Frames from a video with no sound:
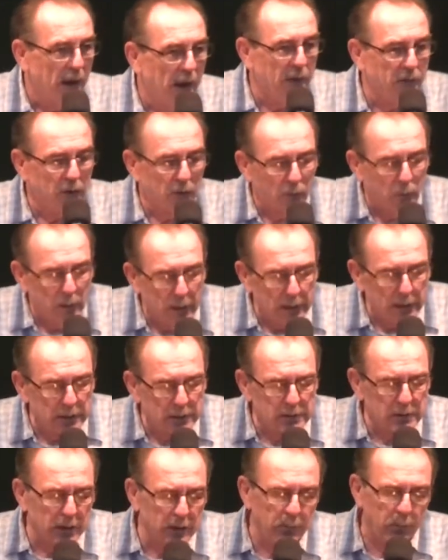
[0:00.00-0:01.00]
And the
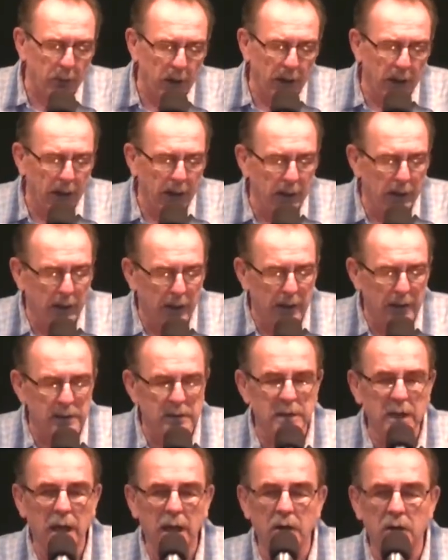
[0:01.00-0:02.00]
reason being
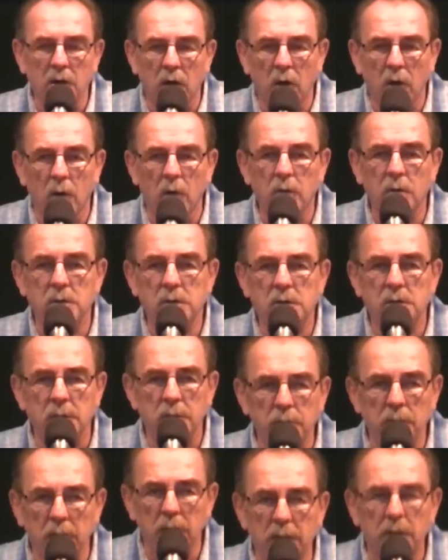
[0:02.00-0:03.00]
is they don't
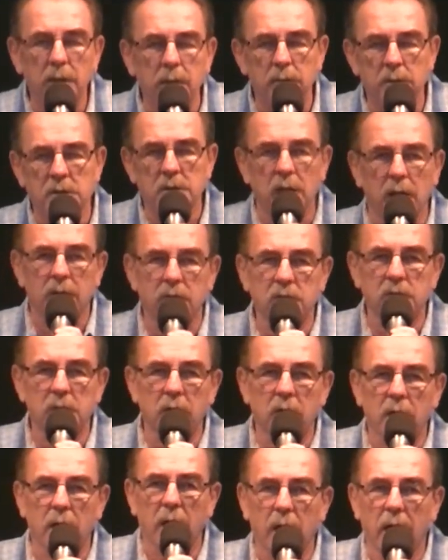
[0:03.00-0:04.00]
submit themselves
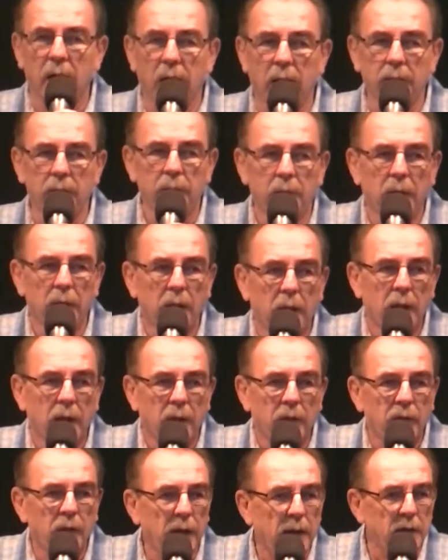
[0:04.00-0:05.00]
to God,
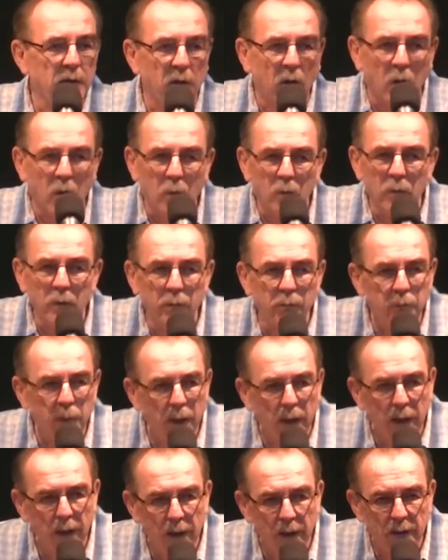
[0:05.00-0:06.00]
they don't
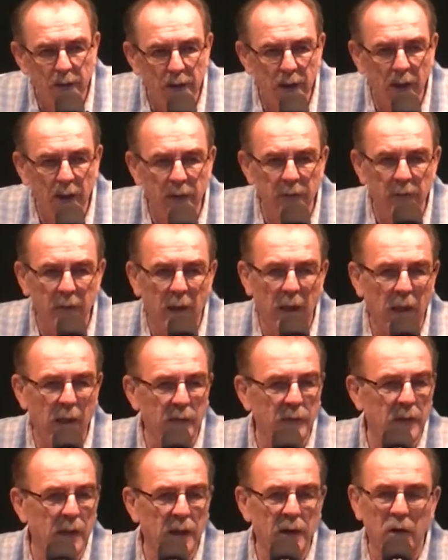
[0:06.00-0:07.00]
repent, and,
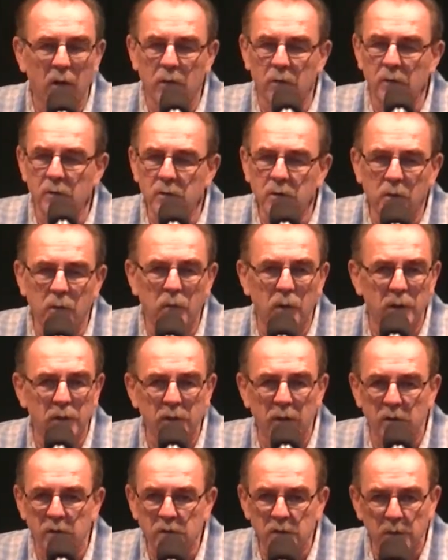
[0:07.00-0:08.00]
and they don't do
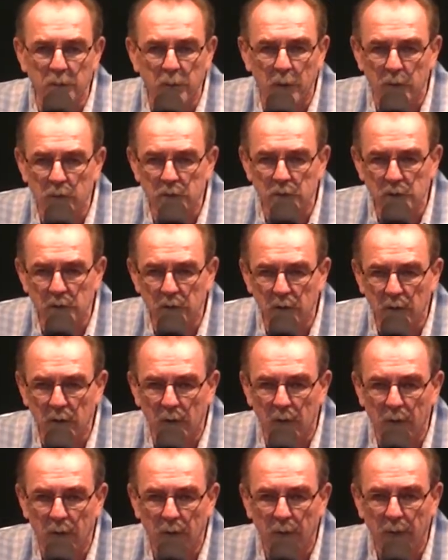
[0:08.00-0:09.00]
what they're supposed to
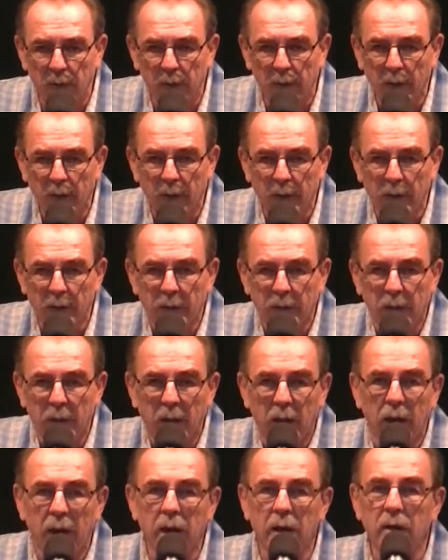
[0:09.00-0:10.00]
do.
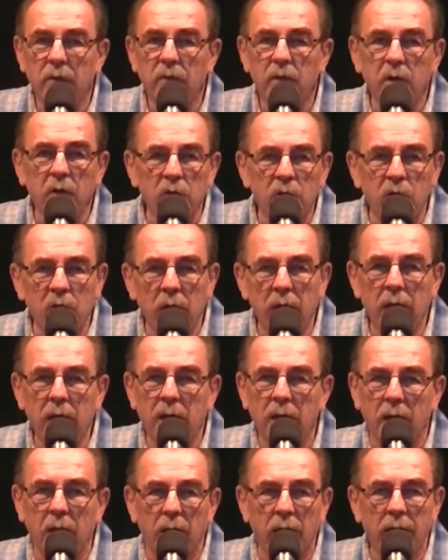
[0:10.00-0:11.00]
And if you
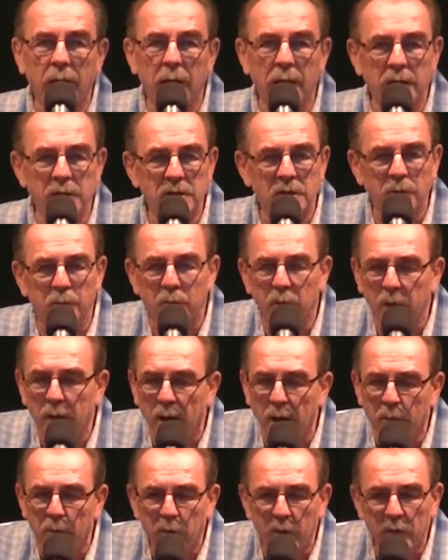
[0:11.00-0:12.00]
think God has to put
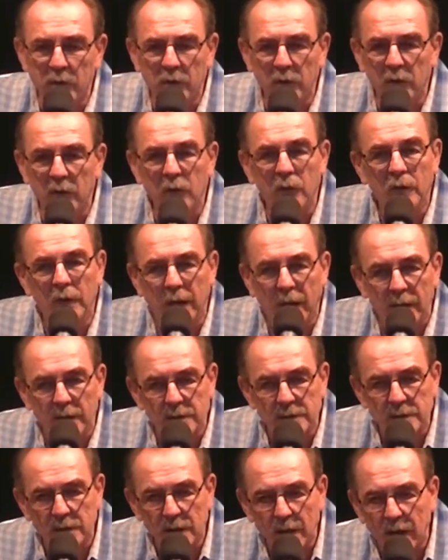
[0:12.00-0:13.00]
up with you,
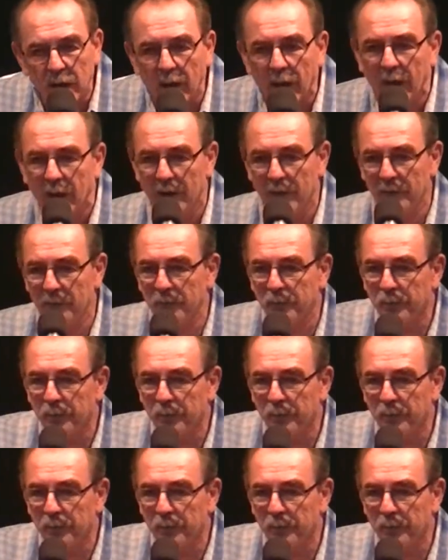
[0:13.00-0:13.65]
guess again.